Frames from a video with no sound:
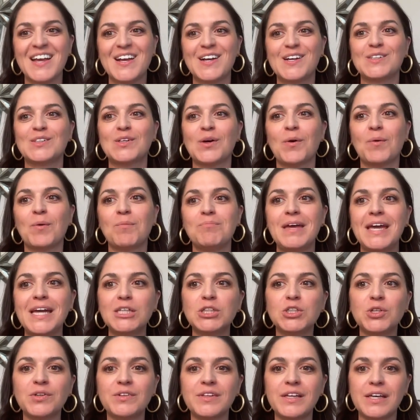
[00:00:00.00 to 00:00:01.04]
So make
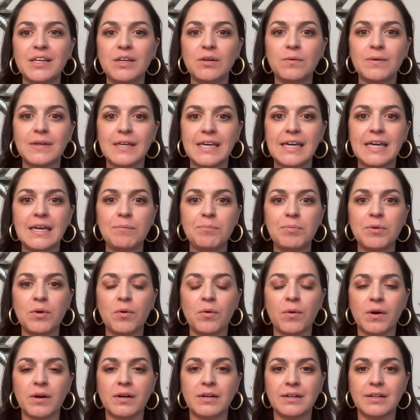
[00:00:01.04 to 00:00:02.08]
sure that you keep
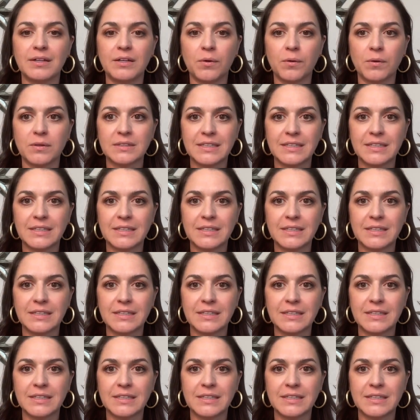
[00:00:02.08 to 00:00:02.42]
your